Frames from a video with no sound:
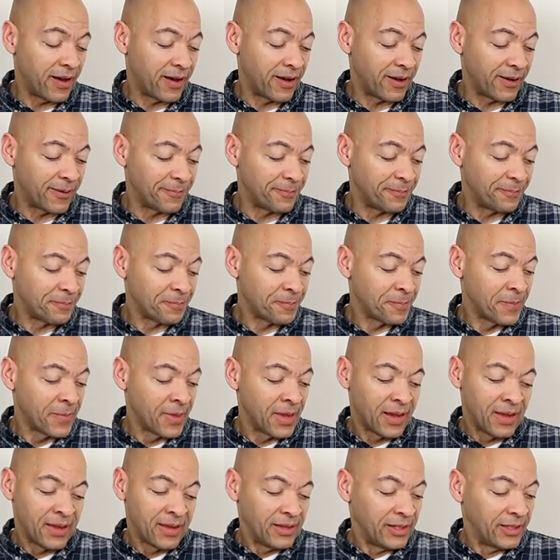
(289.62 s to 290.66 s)
um,
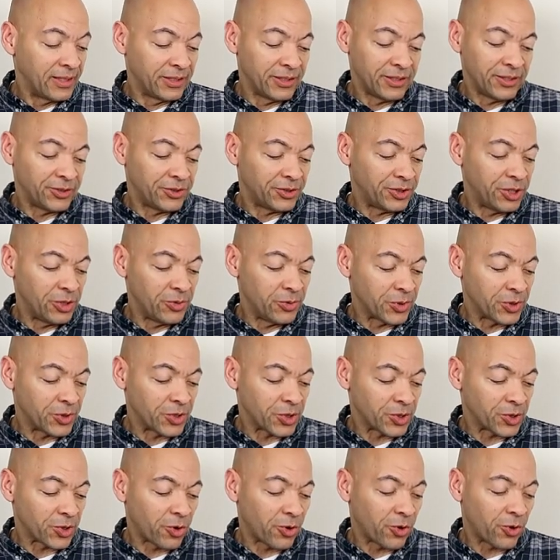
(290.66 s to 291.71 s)
she was
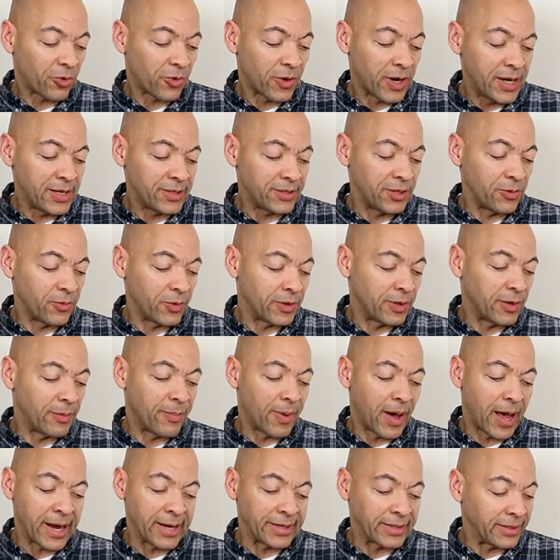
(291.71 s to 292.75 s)
just crazy with the
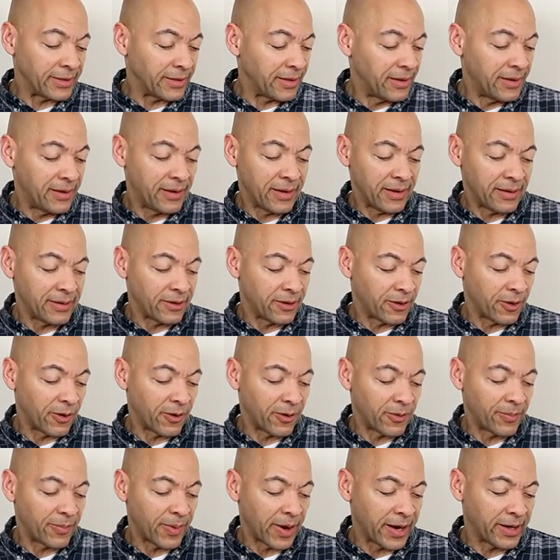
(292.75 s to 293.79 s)
biting, you
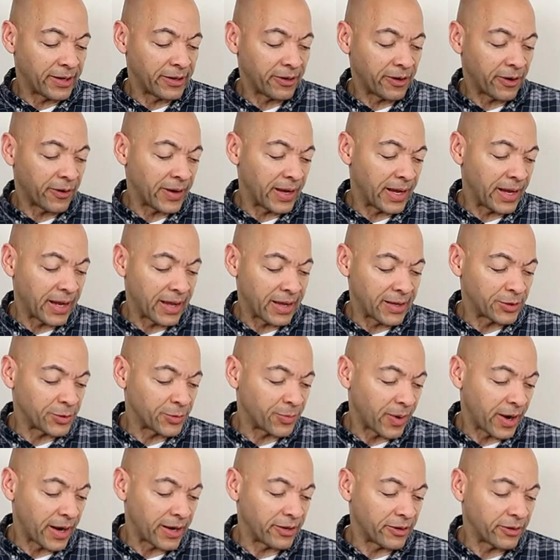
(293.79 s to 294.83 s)
know, biting our hands,
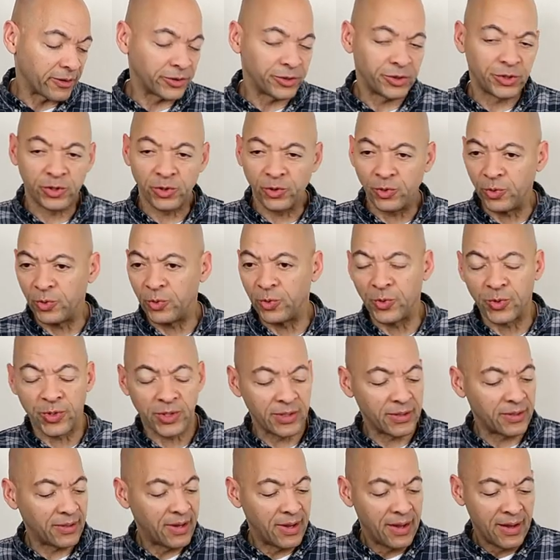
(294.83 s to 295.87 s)
biting our shoes
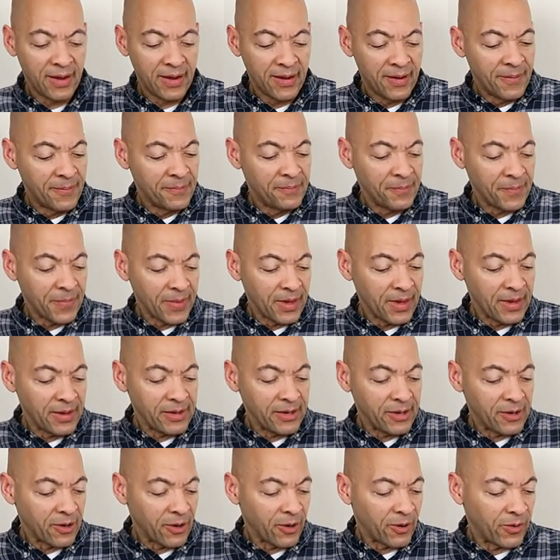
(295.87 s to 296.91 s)
and,
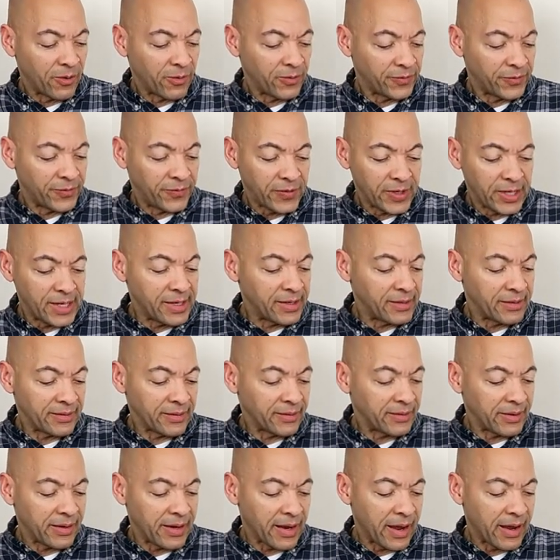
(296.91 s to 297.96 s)
you know, feet,
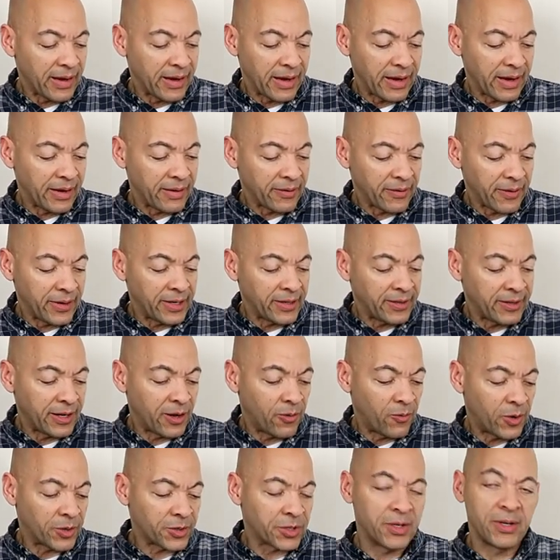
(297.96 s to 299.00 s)
anything
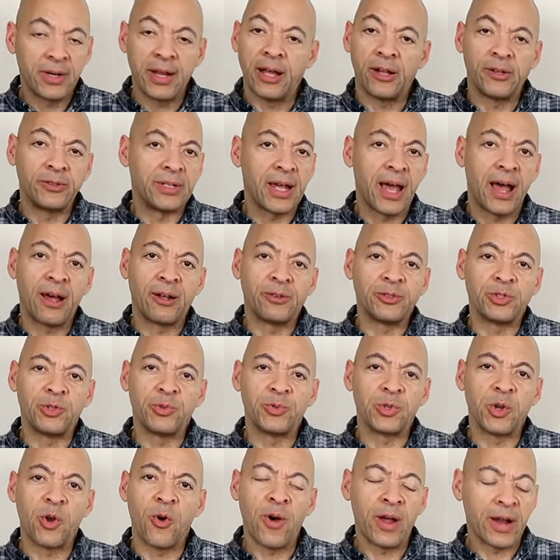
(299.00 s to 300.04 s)
that wasn't nailed down, she
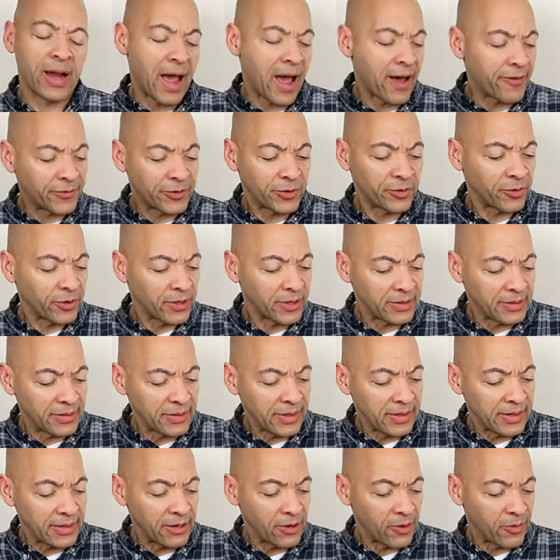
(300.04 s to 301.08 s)
was going after it,
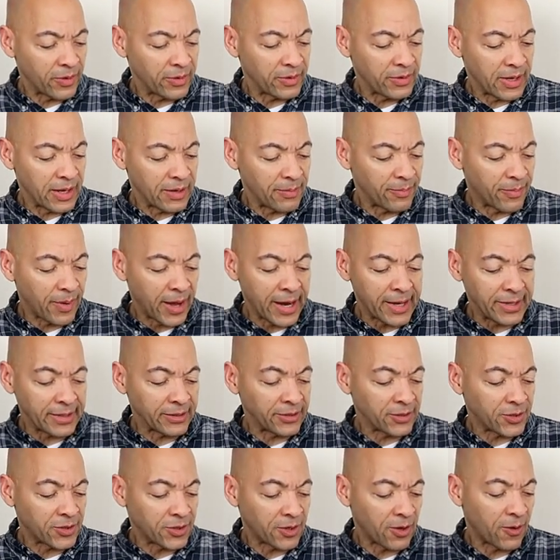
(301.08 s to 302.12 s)
you know, and, and
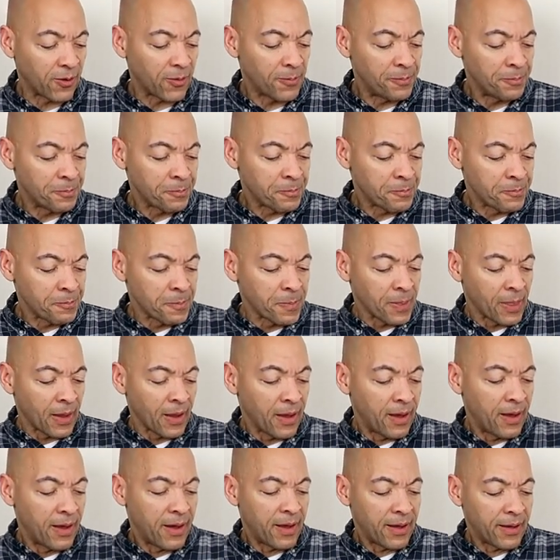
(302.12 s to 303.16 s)
biting. So,
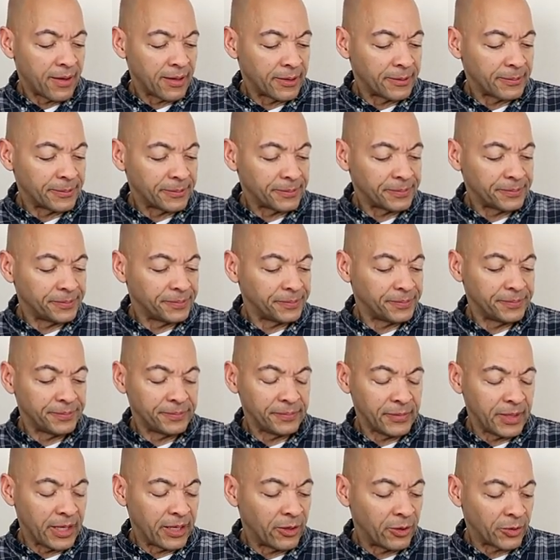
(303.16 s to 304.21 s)
um,
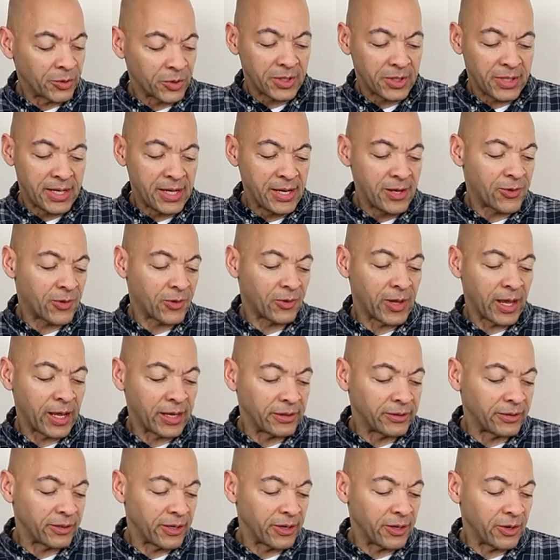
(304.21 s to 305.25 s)
and teeth are
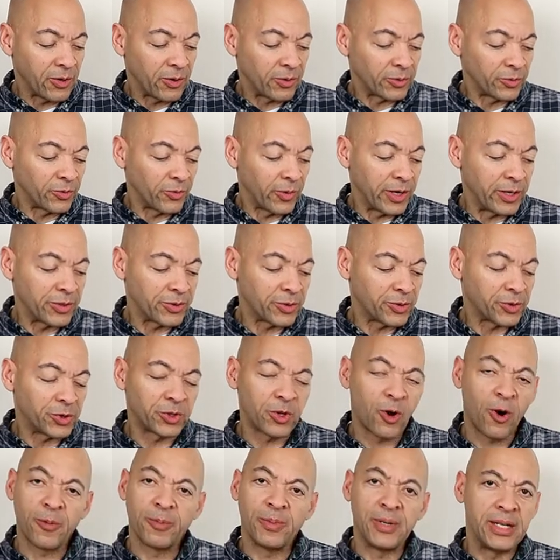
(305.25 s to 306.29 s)
like, you know, razor
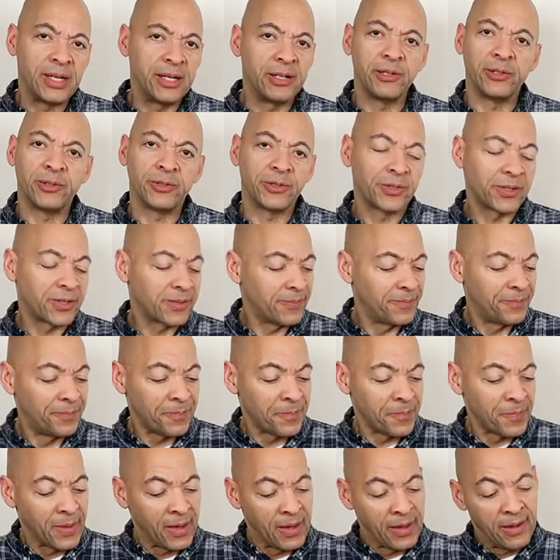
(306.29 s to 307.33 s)
sharp needles.
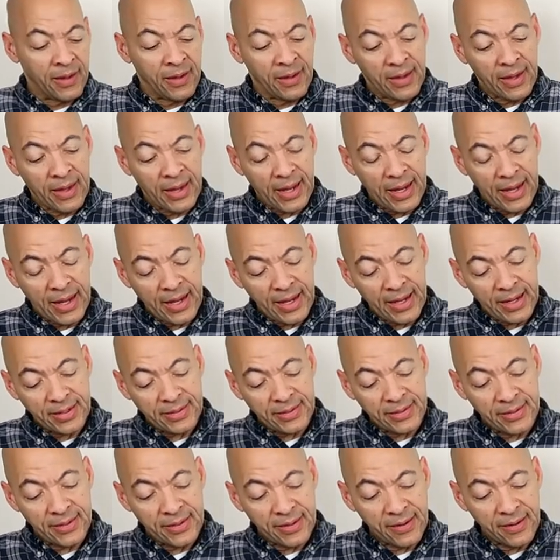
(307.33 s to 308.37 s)

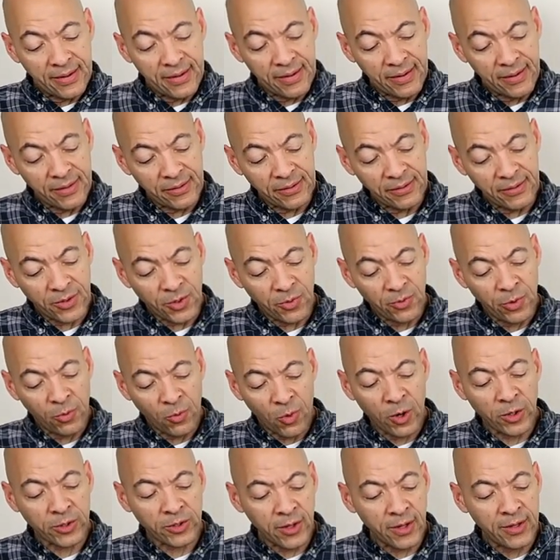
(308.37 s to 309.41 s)
And so we
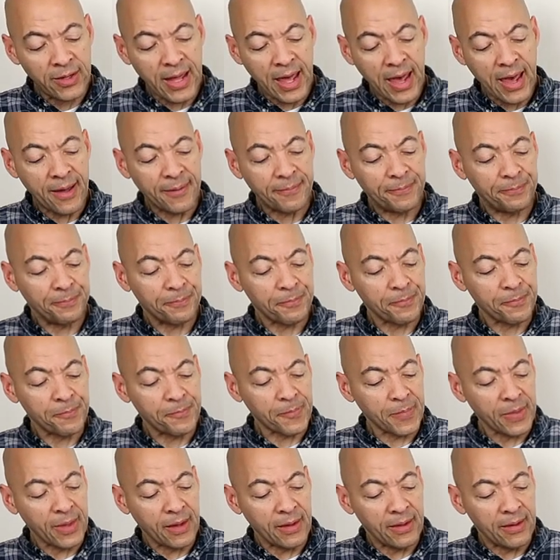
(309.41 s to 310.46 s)
worked on that
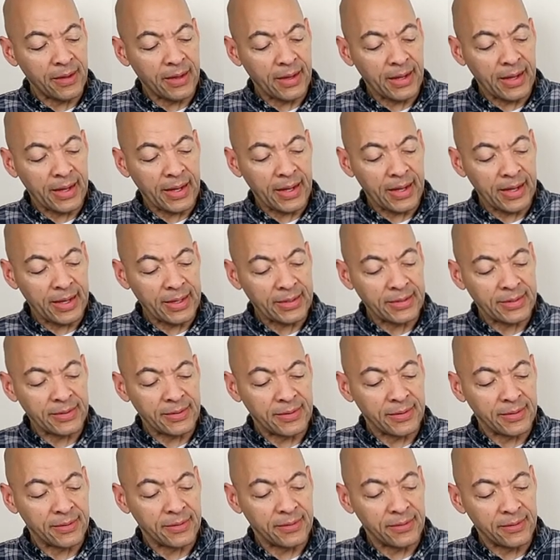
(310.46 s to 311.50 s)

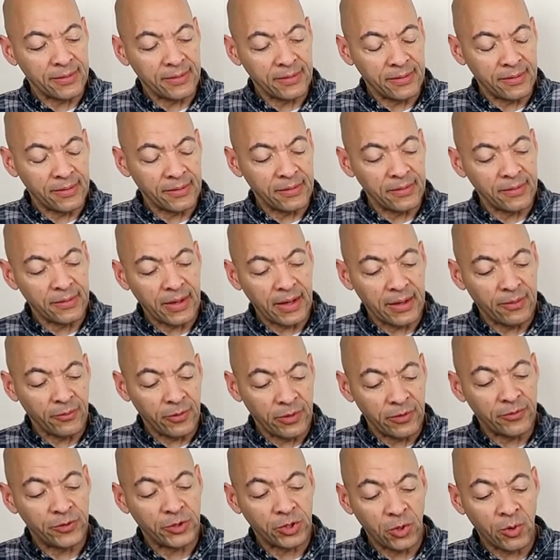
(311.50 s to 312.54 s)
and and
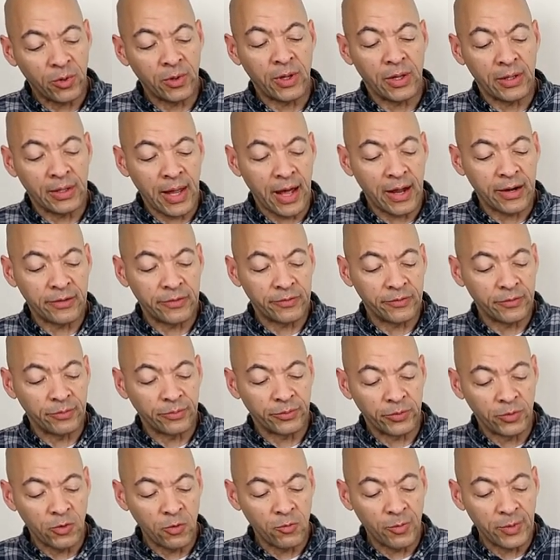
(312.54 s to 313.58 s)
we've shown a lot of
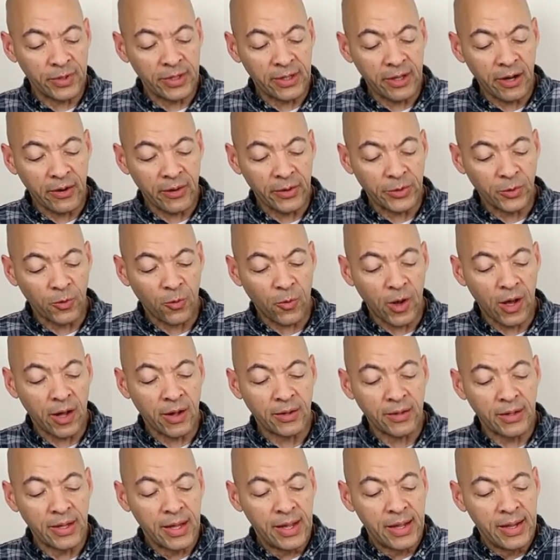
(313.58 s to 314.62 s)
improvement there as
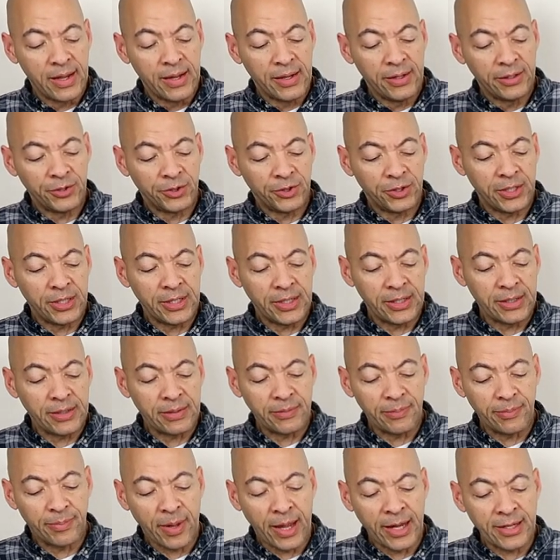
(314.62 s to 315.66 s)
well. She
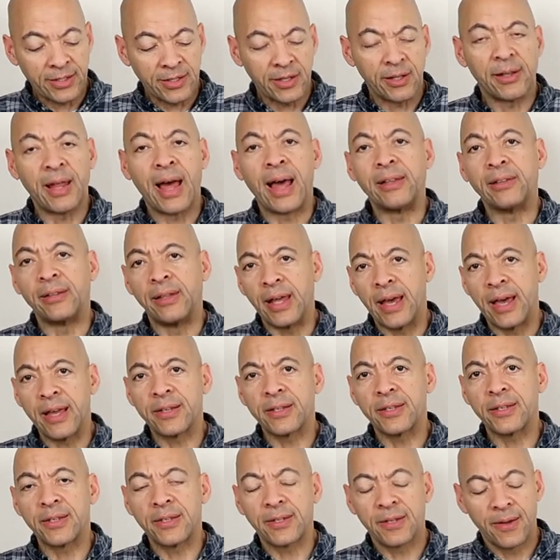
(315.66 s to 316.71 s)
bites a lot
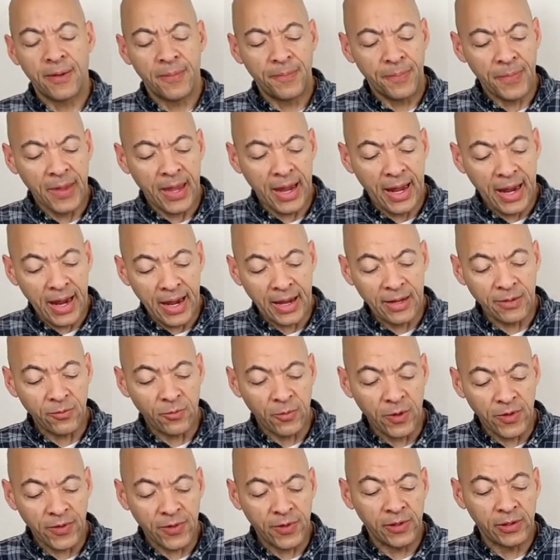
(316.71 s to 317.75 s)
less
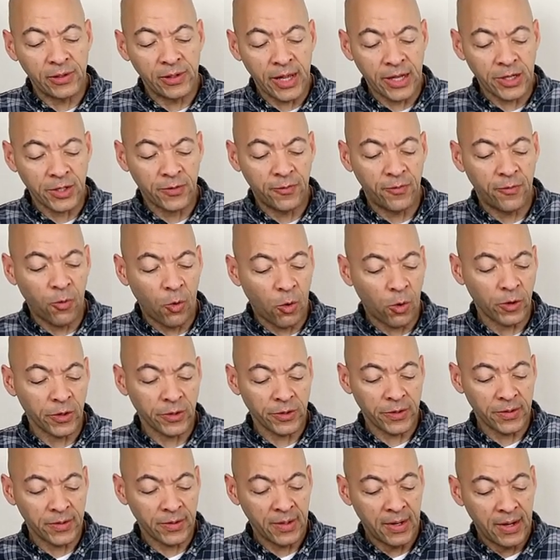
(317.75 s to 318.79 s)
and with less
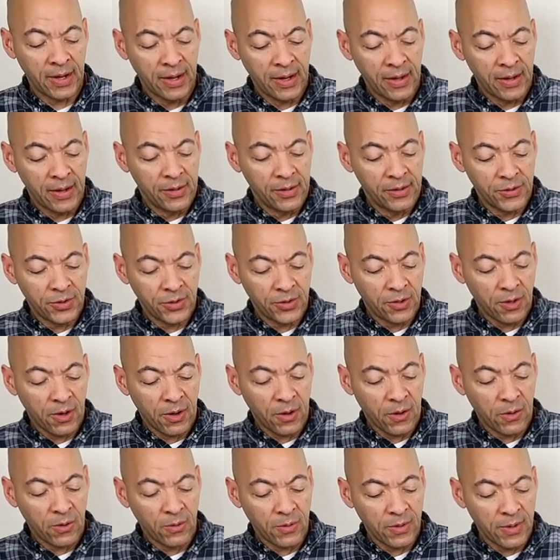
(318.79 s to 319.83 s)
force.
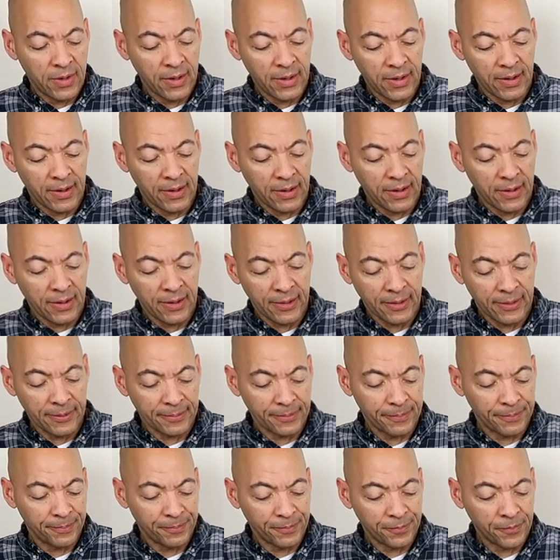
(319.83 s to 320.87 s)
So
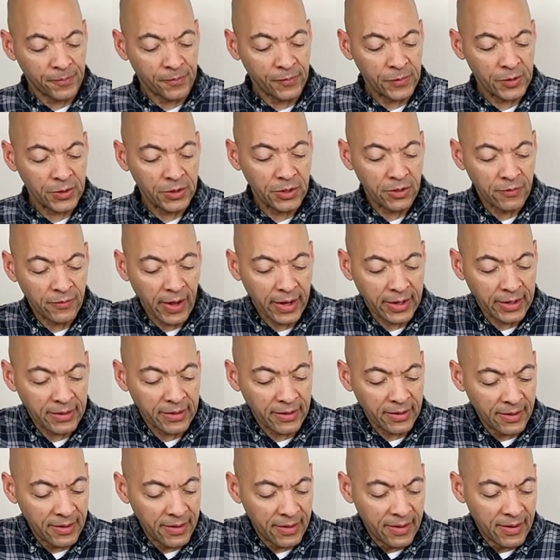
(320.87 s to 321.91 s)
um, Let's see if I
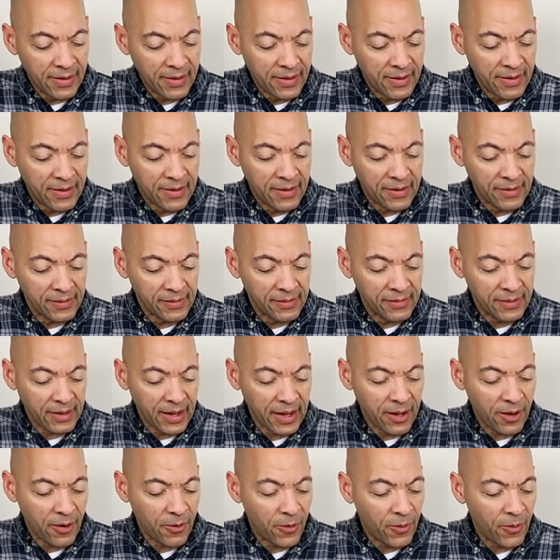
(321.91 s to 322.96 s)
can,
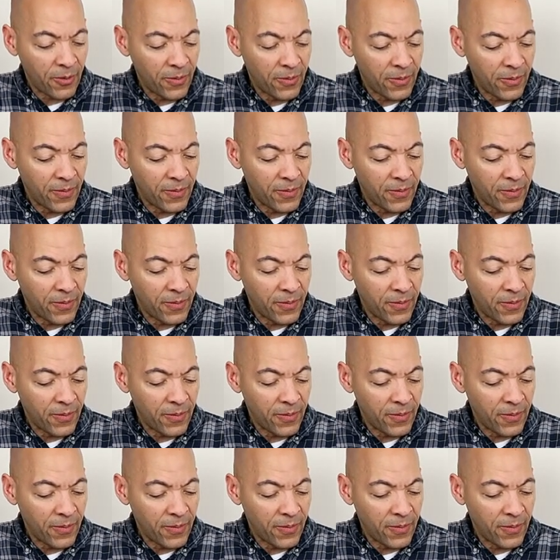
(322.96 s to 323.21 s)
ow.